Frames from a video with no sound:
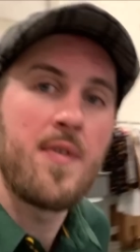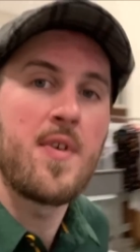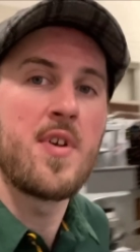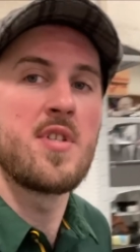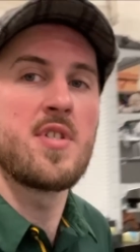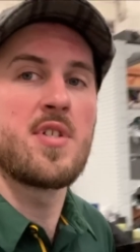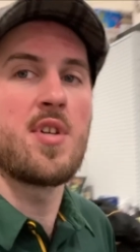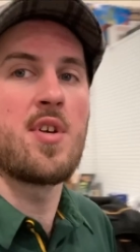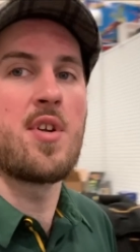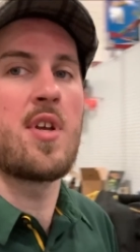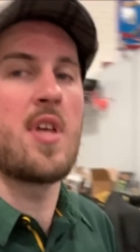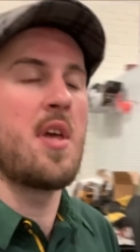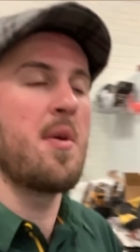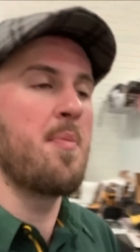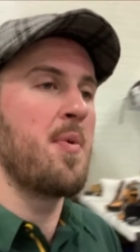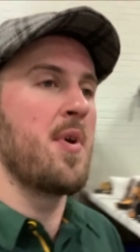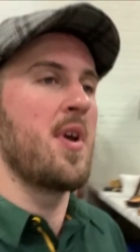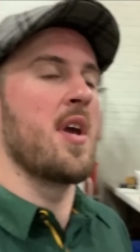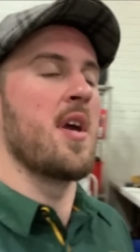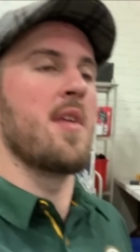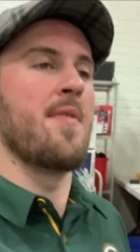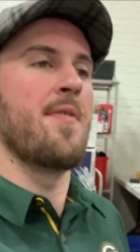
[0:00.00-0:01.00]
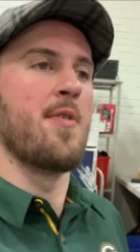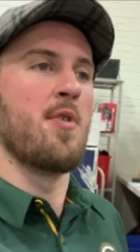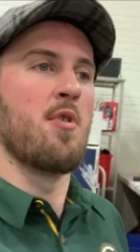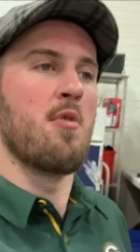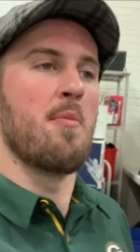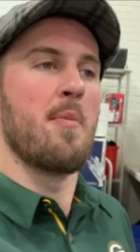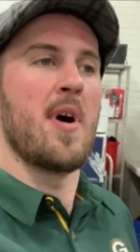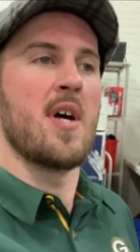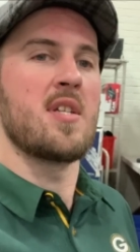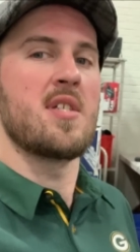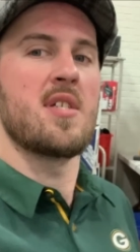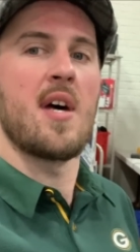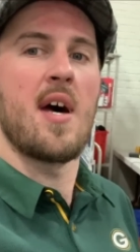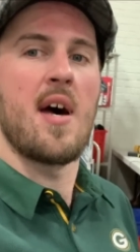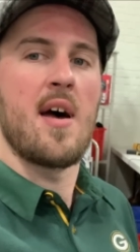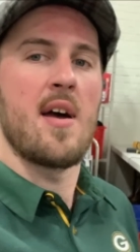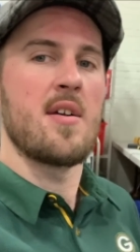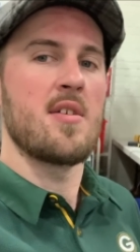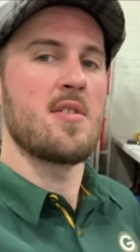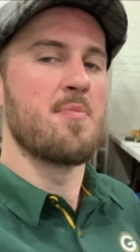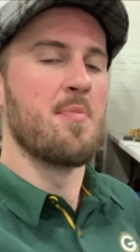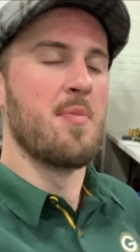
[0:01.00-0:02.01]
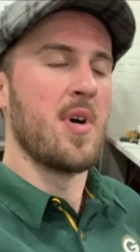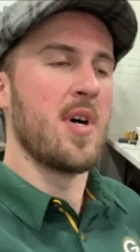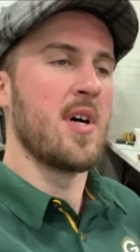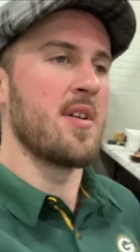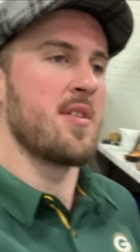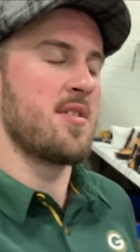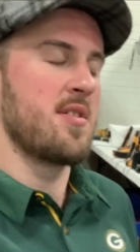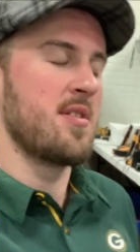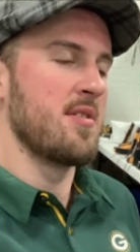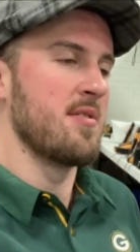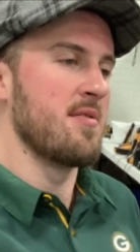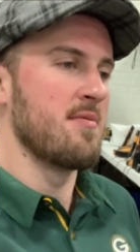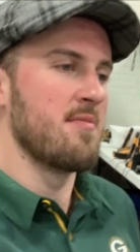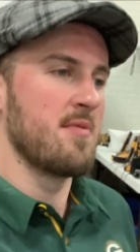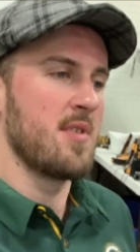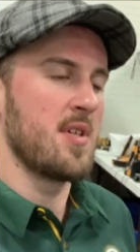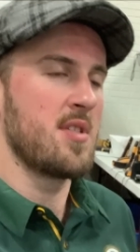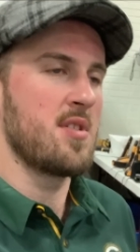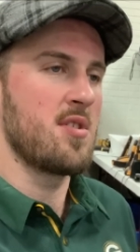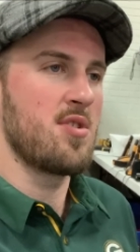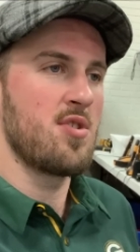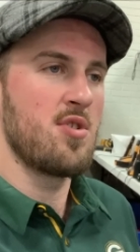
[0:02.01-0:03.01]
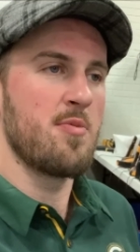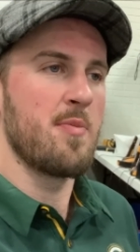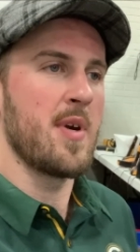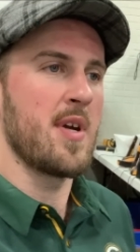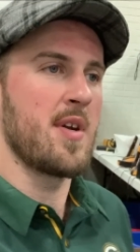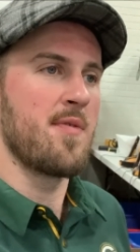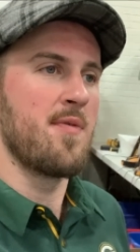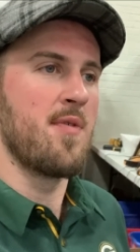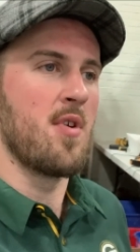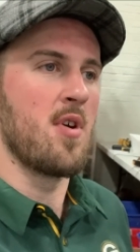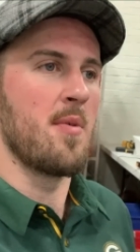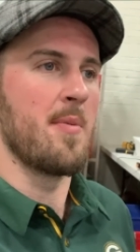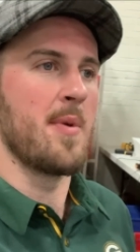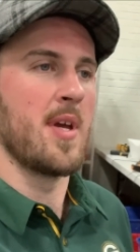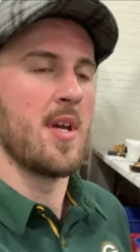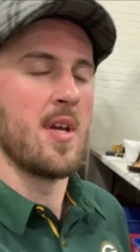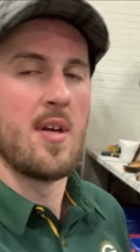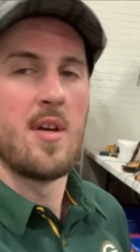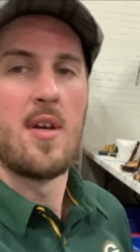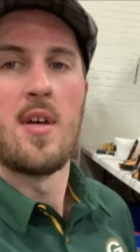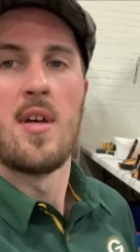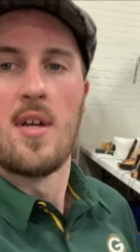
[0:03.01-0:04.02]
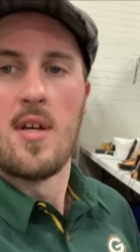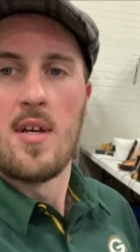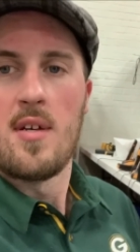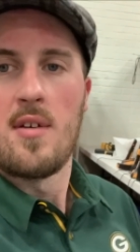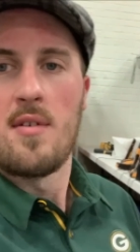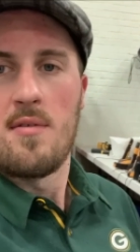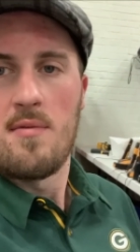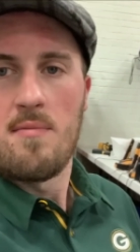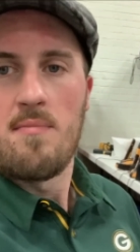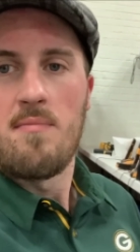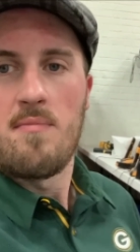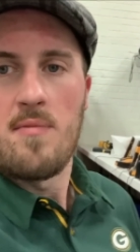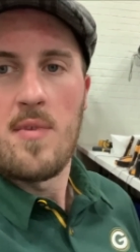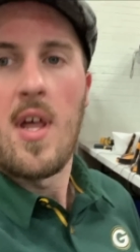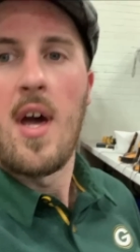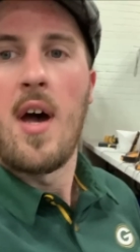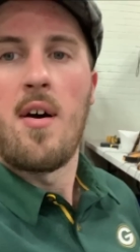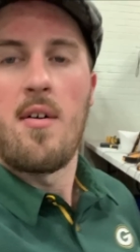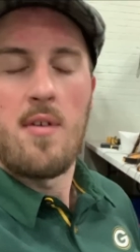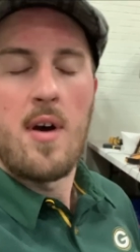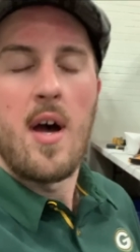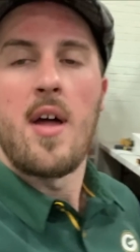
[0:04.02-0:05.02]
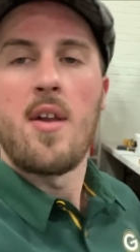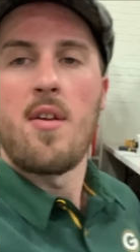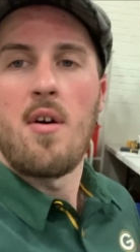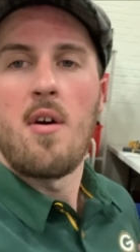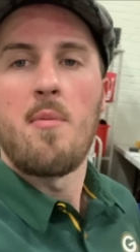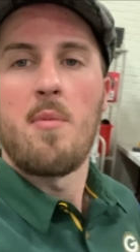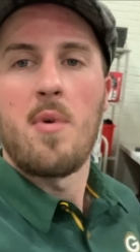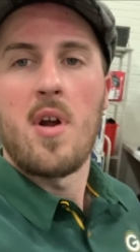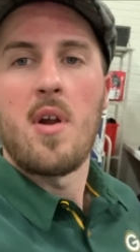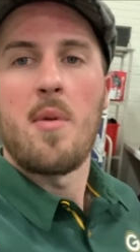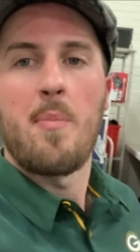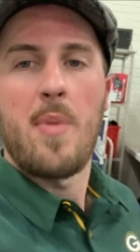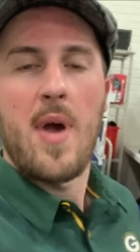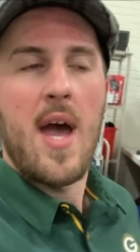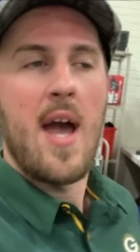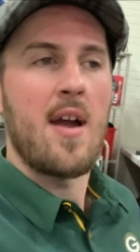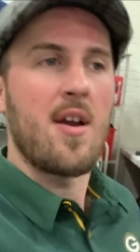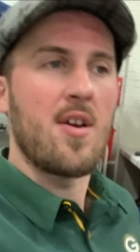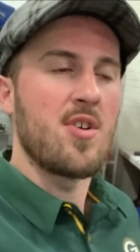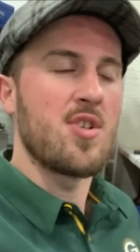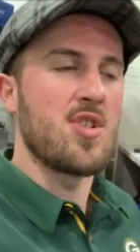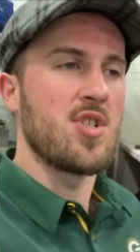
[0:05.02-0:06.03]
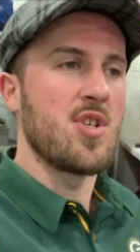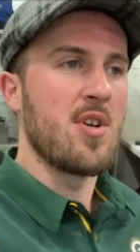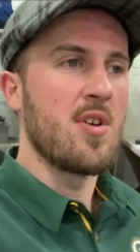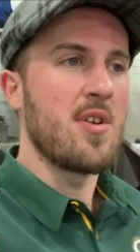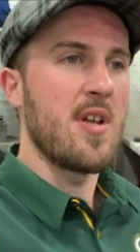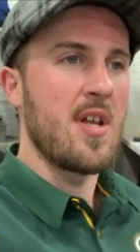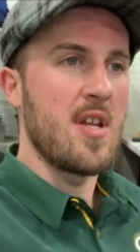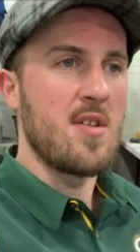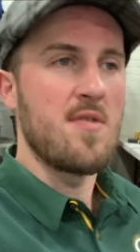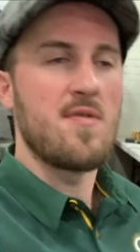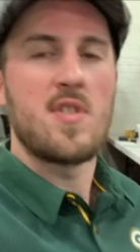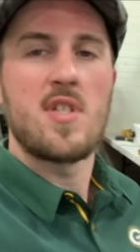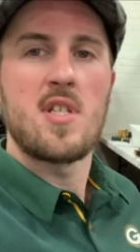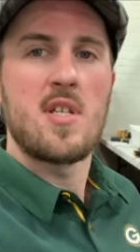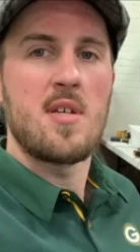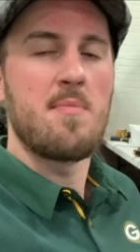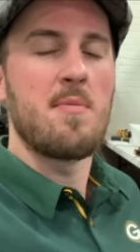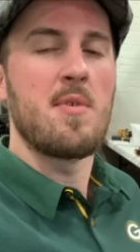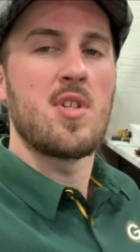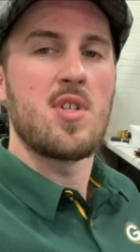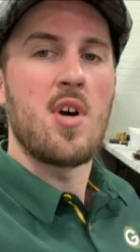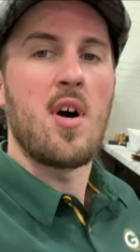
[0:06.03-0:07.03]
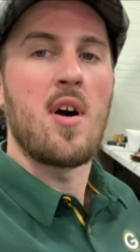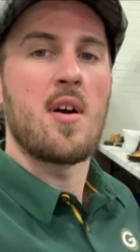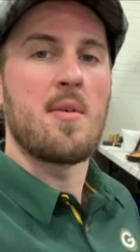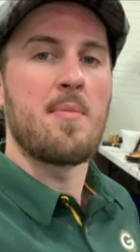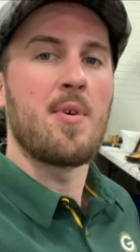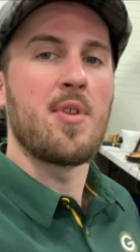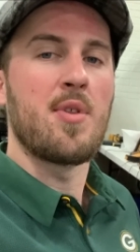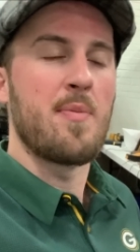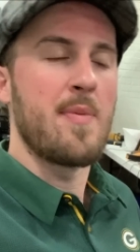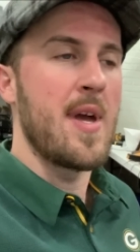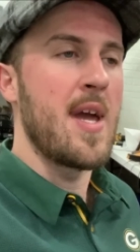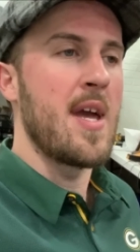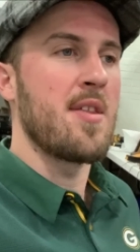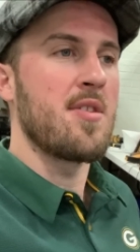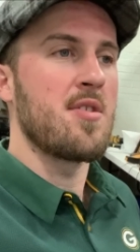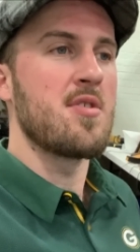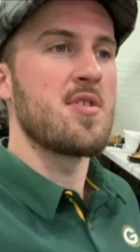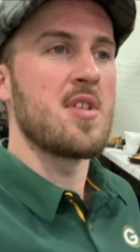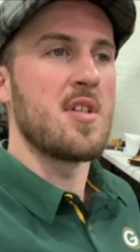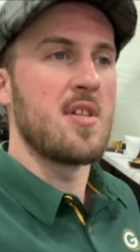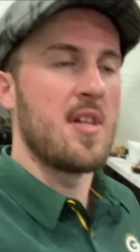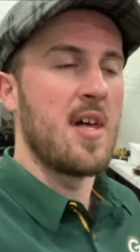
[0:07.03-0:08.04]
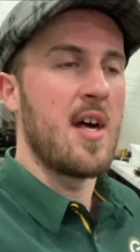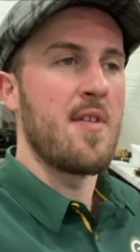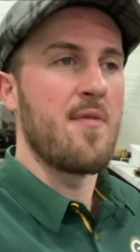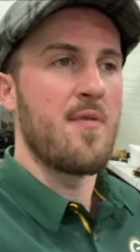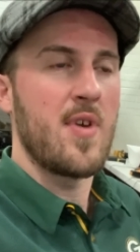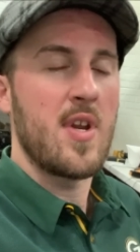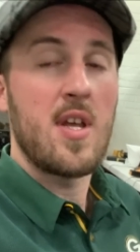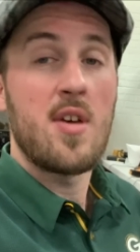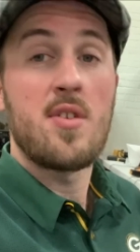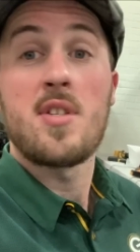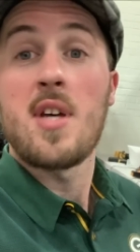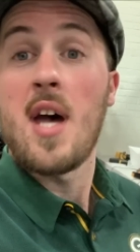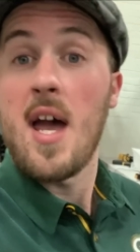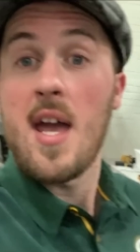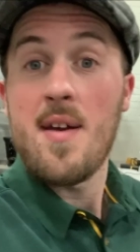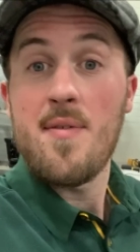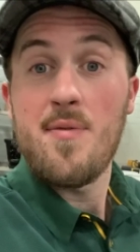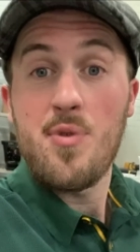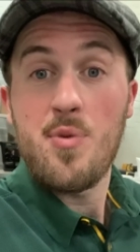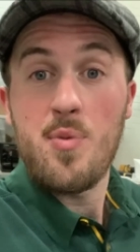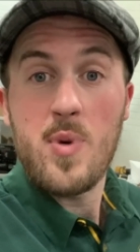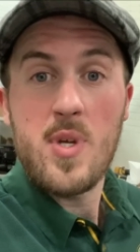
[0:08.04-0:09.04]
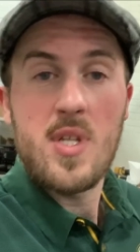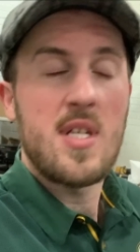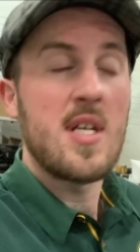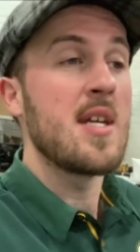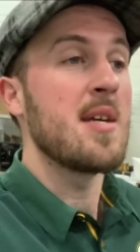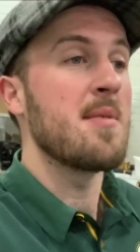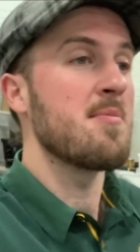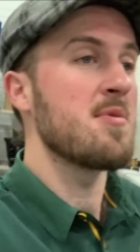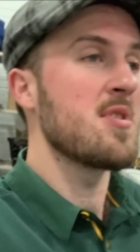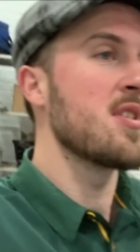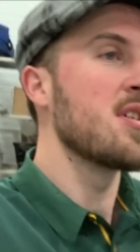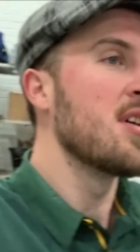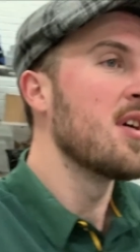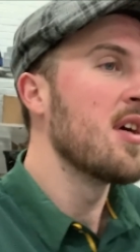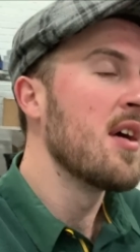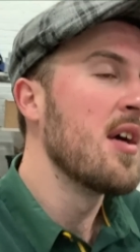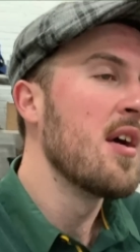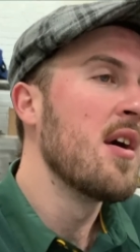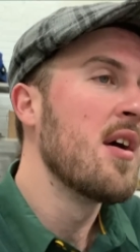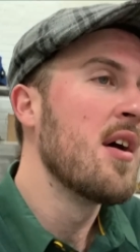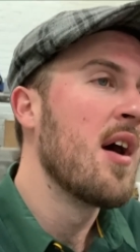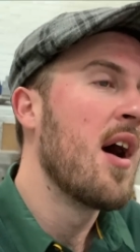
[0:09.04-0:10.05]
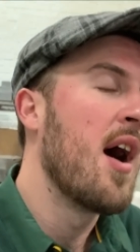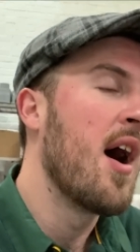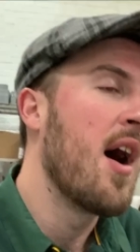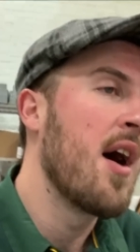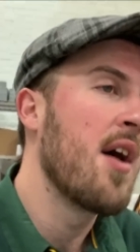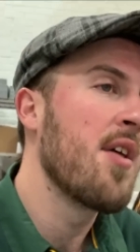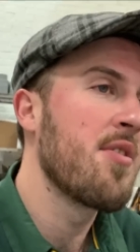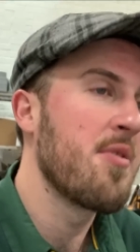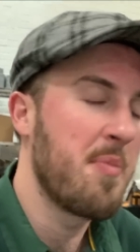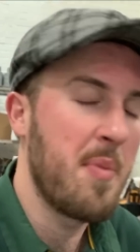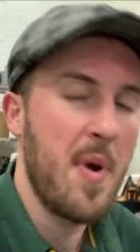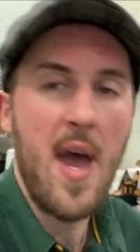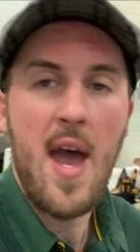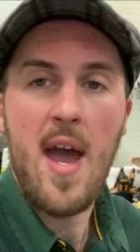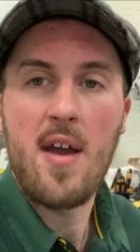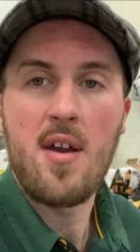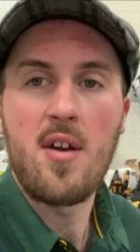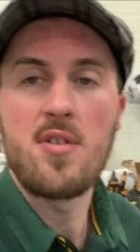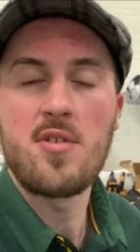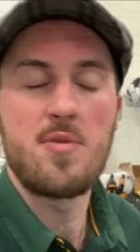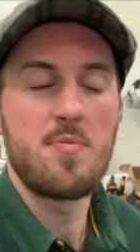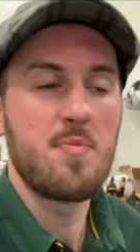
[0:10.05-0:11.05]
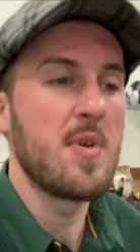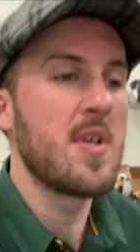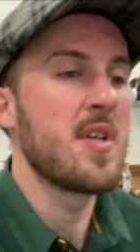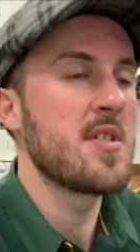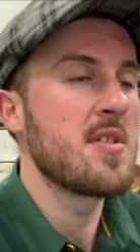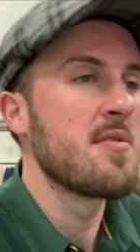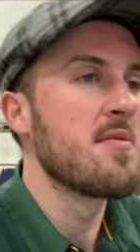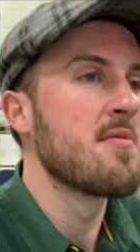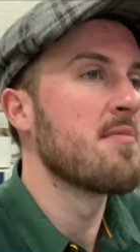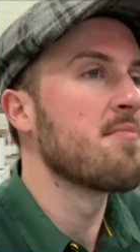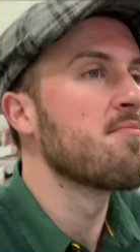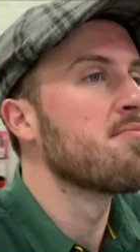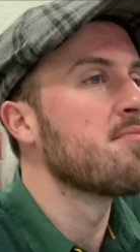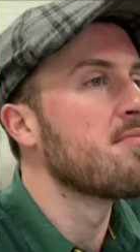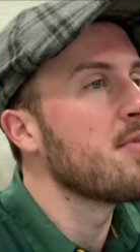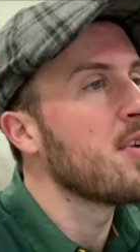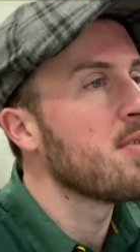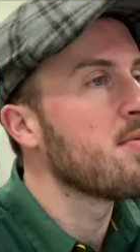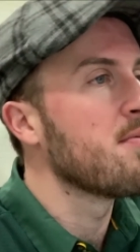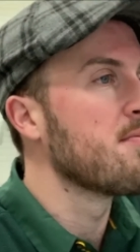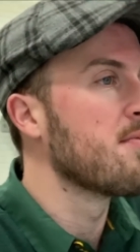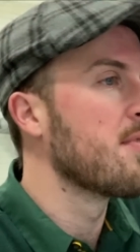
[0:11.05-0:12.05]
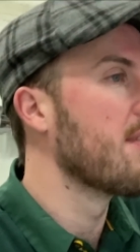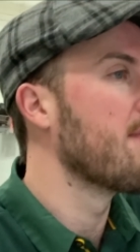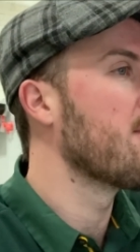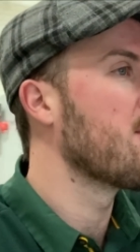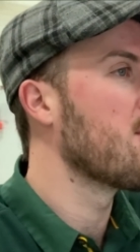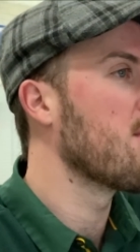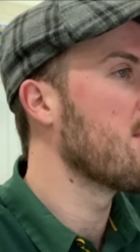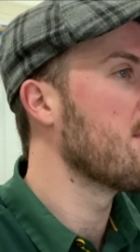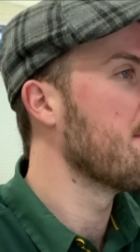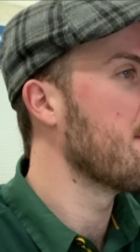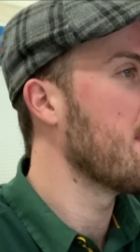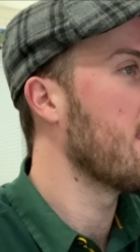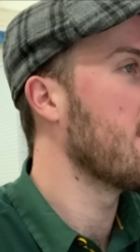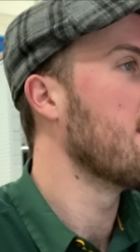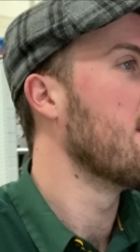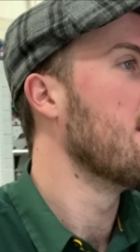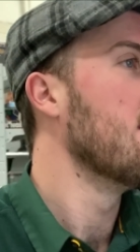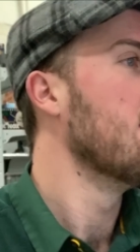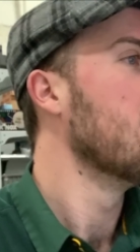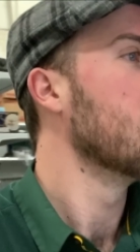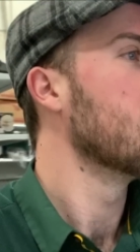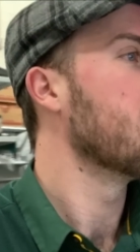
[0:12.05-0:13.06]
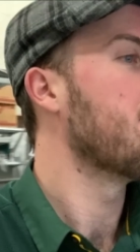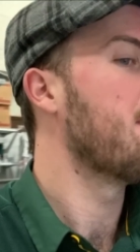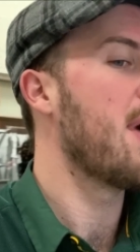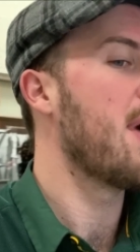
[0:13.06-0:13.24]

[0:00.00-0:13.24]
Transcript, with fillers: have considered keeping it if it were my size, but it's too big for me. Now, I know I'm wearing a Packers shirt, and you've seen me talk about the Panthers in a lot of videos. I have three teams. Uh, the Packers, because you know, live in Green Bay. The